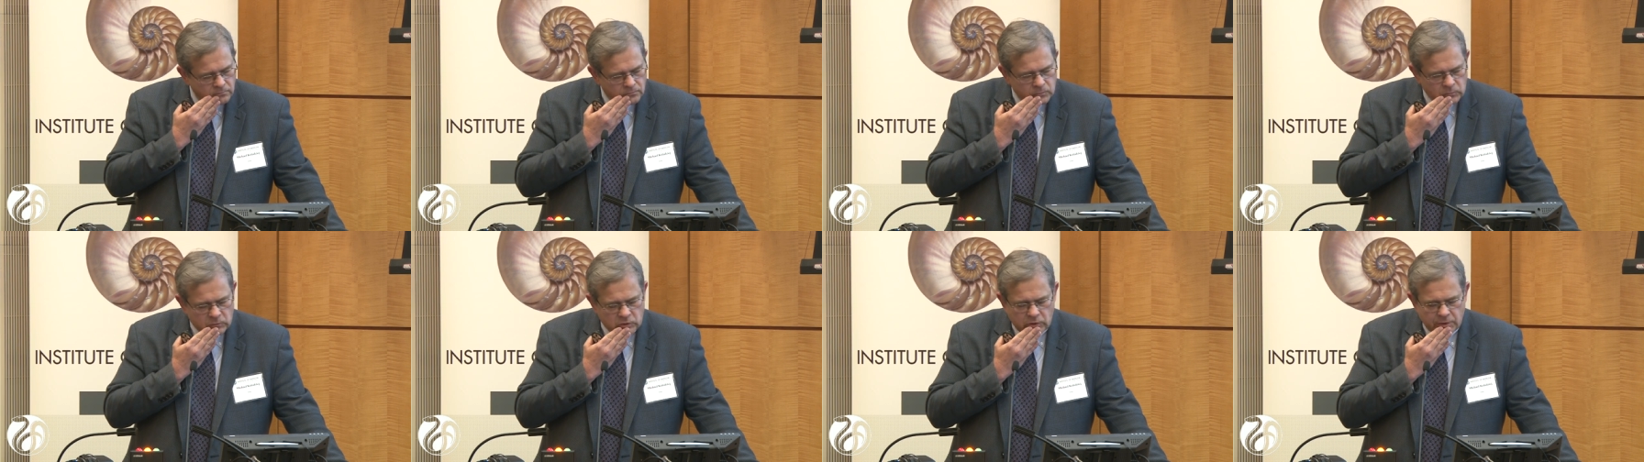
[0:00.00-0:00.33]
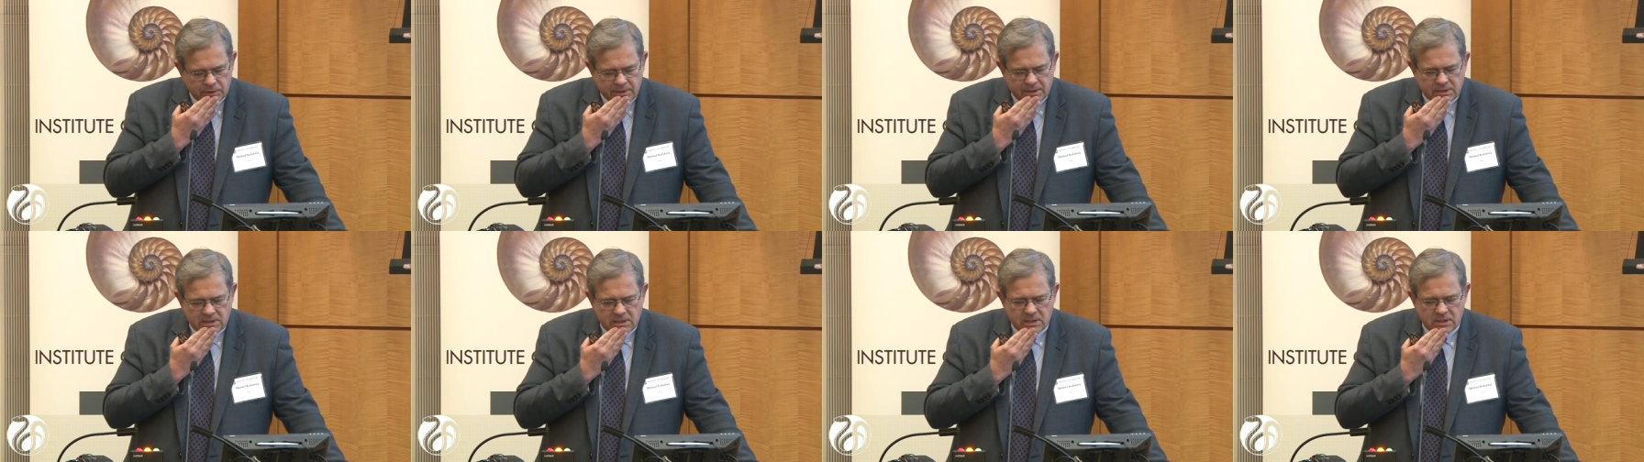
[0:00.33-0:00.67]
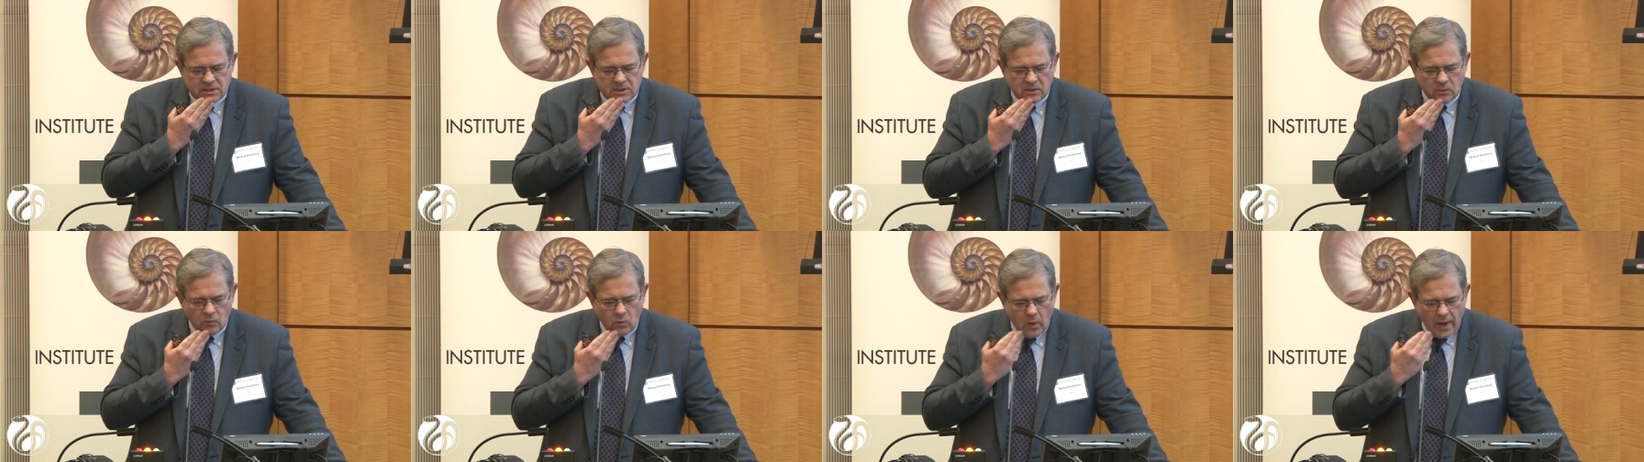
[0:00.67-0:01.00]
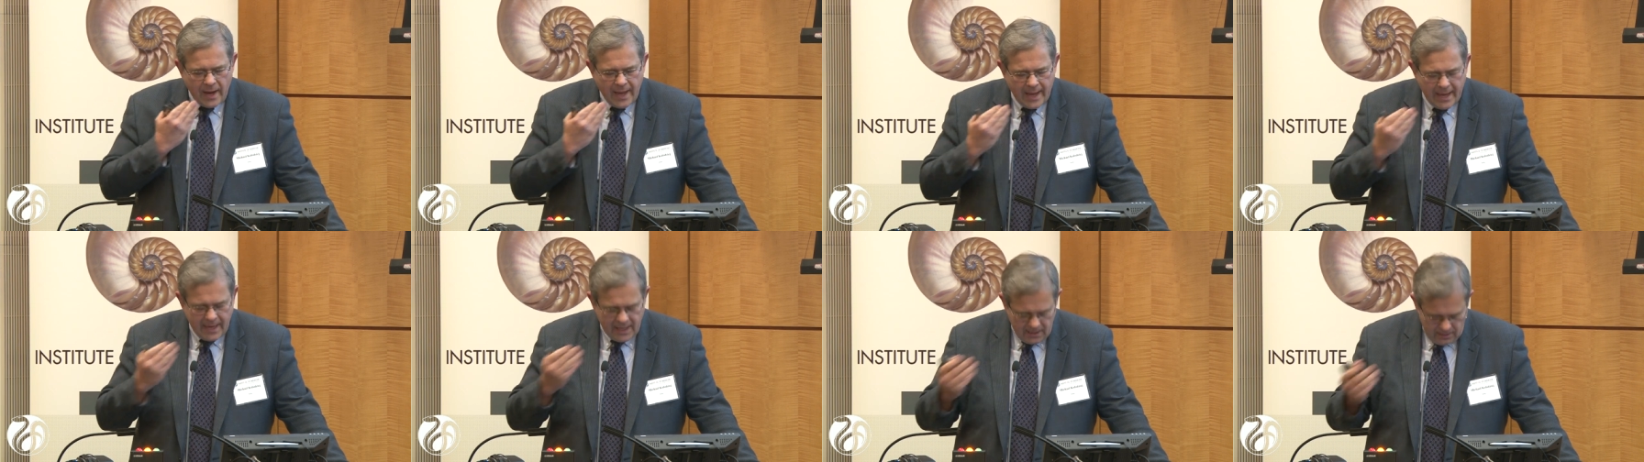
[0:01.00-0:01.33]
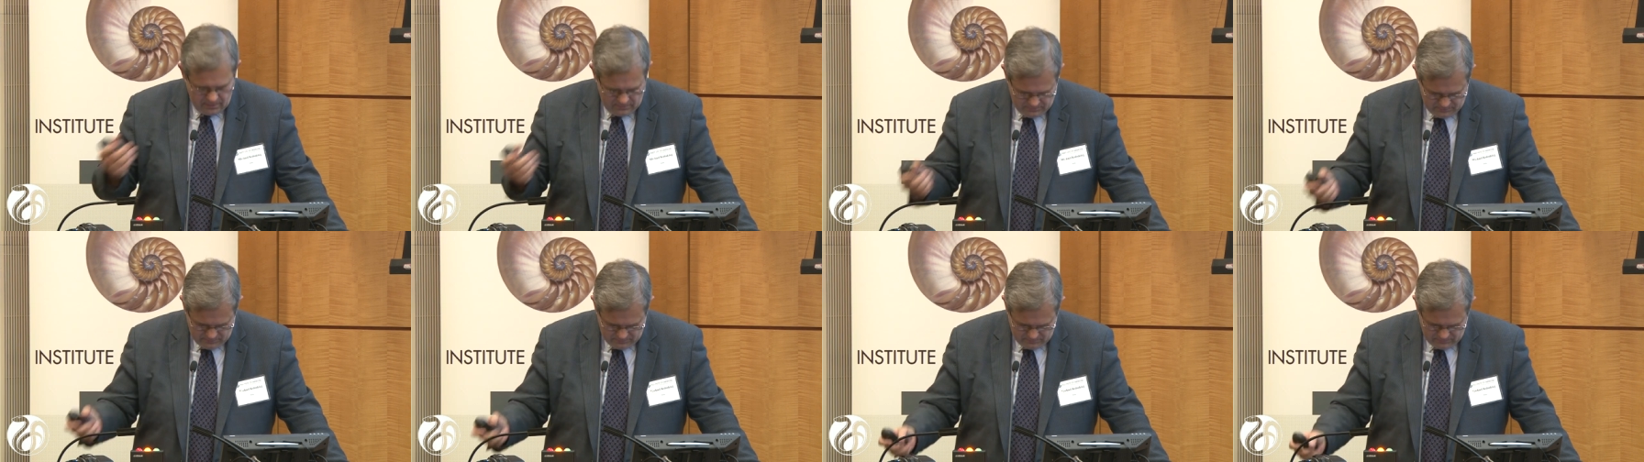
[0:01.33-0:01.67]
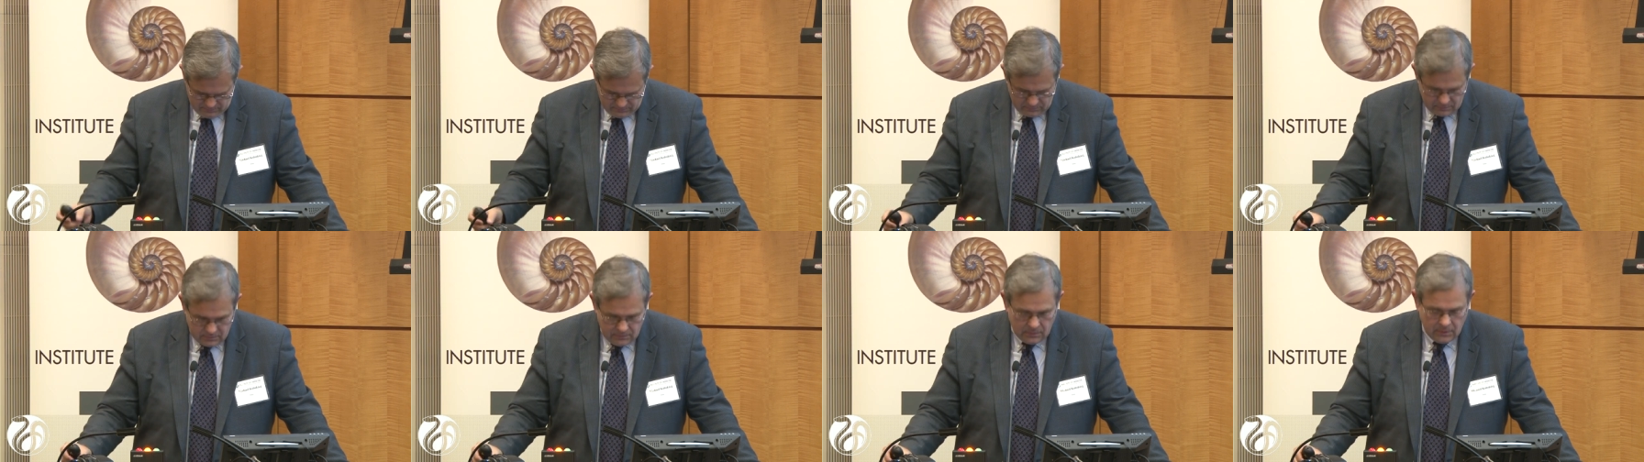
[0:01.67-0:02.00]
So this is the way
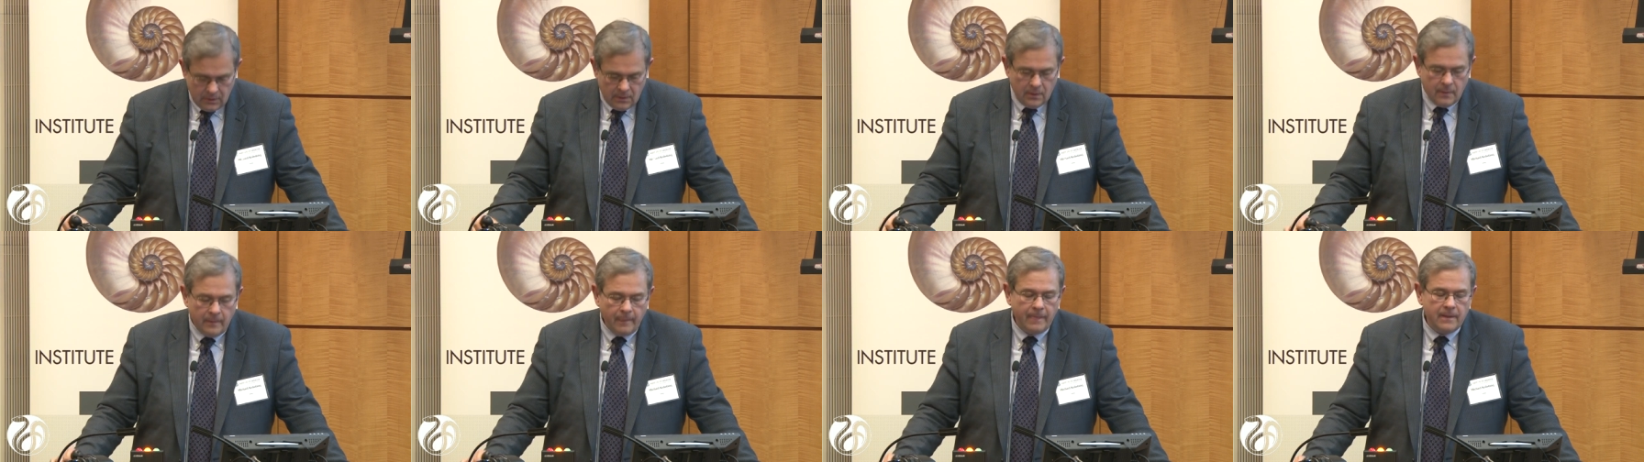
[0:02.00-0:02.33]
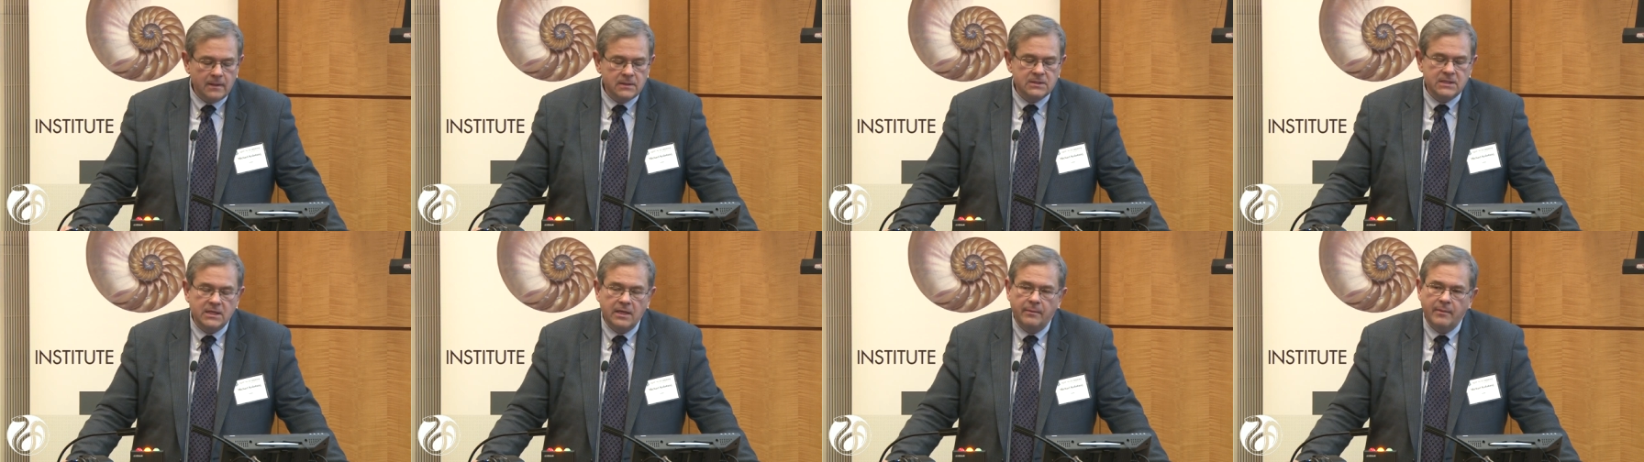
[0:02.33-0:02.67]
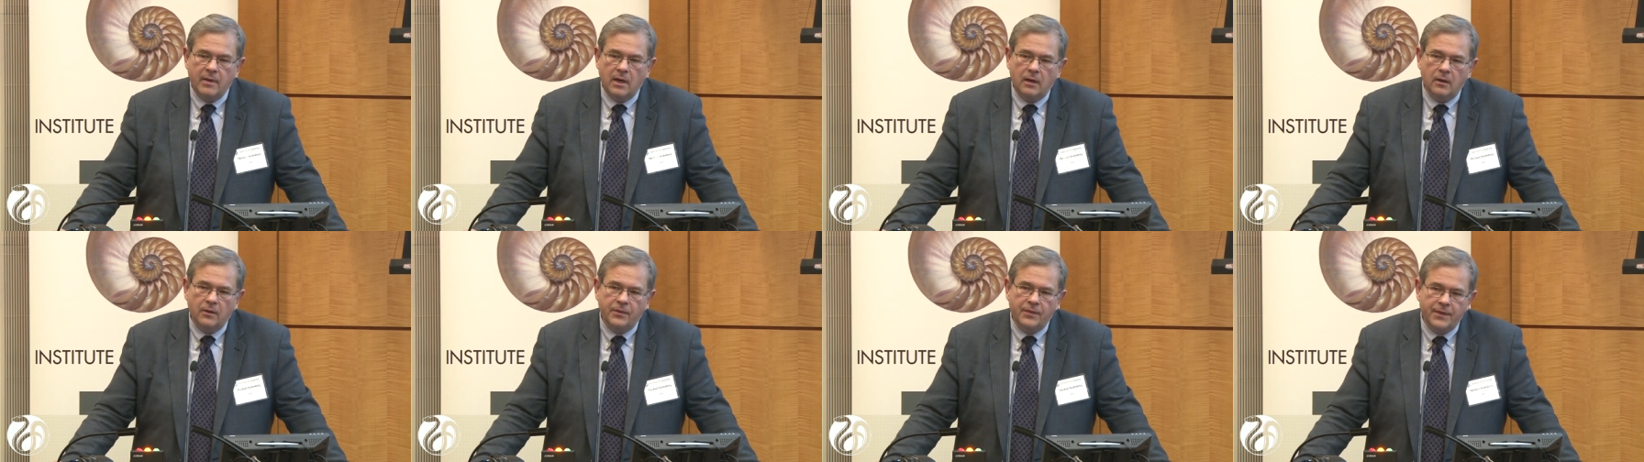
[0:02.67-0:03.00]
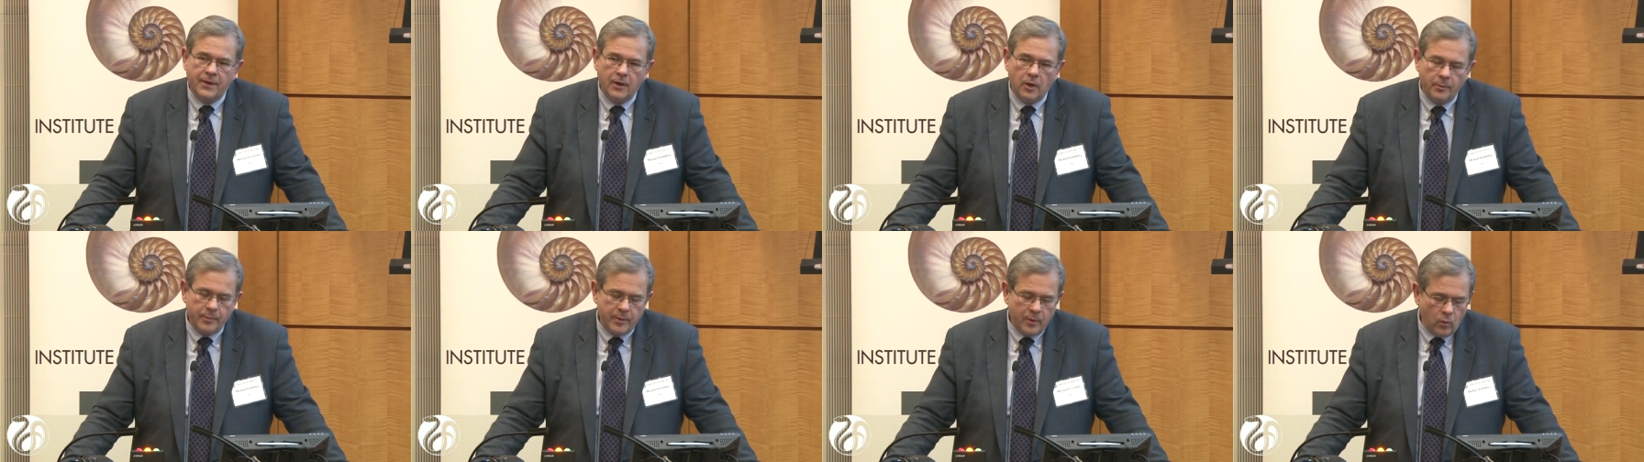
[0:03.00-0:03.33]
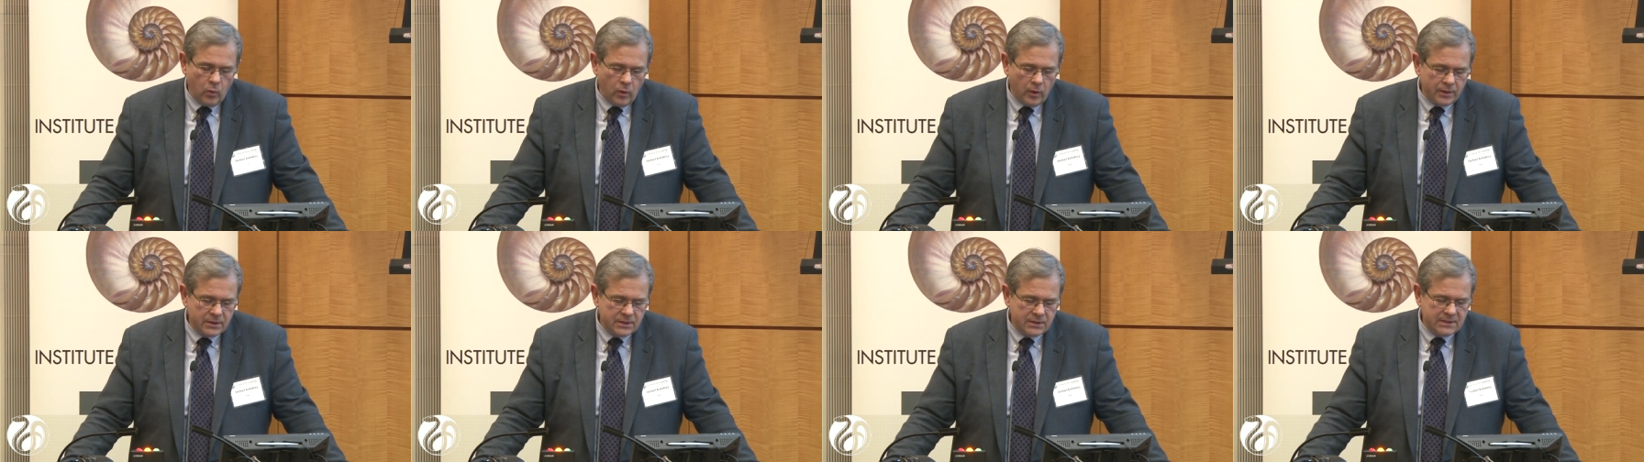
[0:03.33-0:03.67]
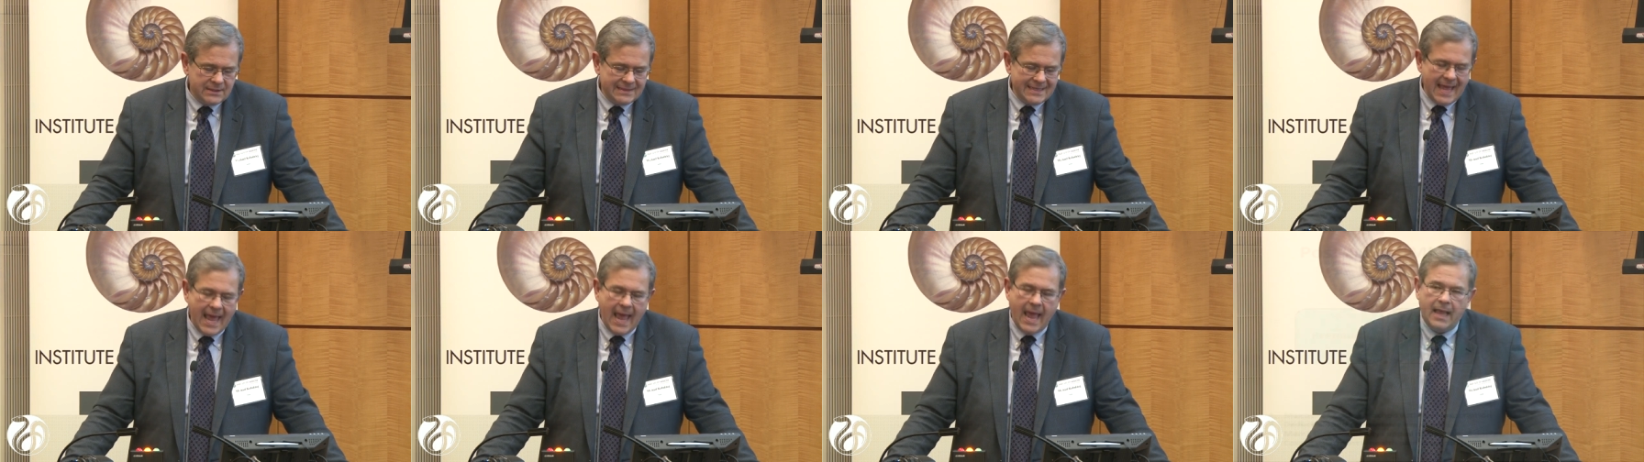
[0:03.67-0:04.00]
CML therapy works
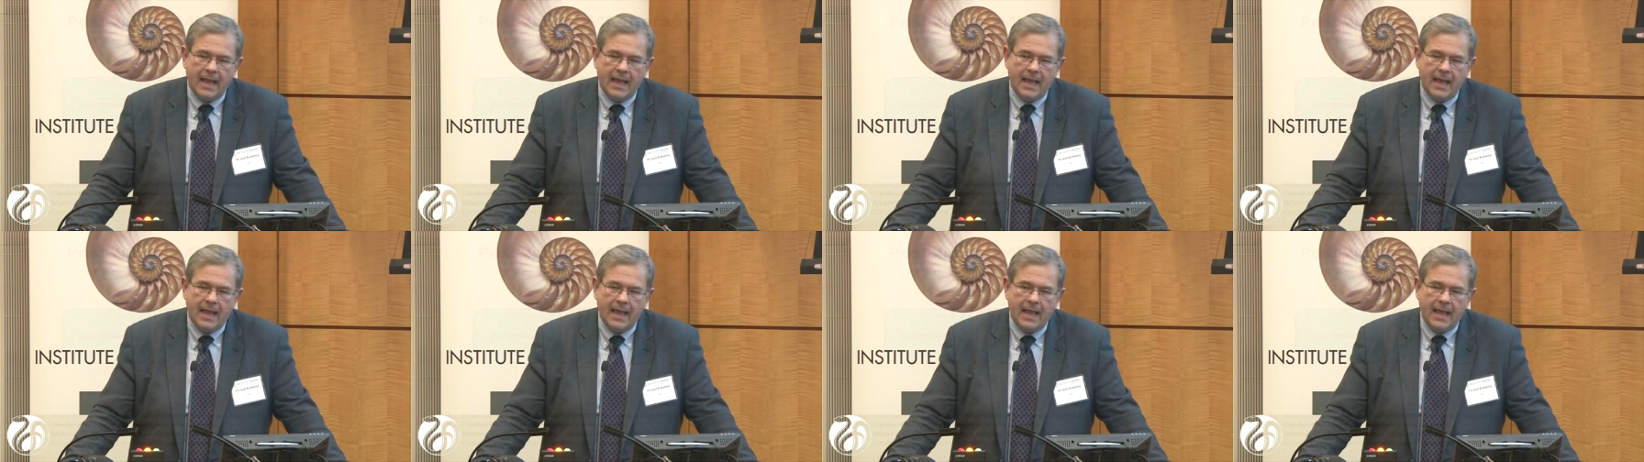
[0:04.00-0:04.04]
today,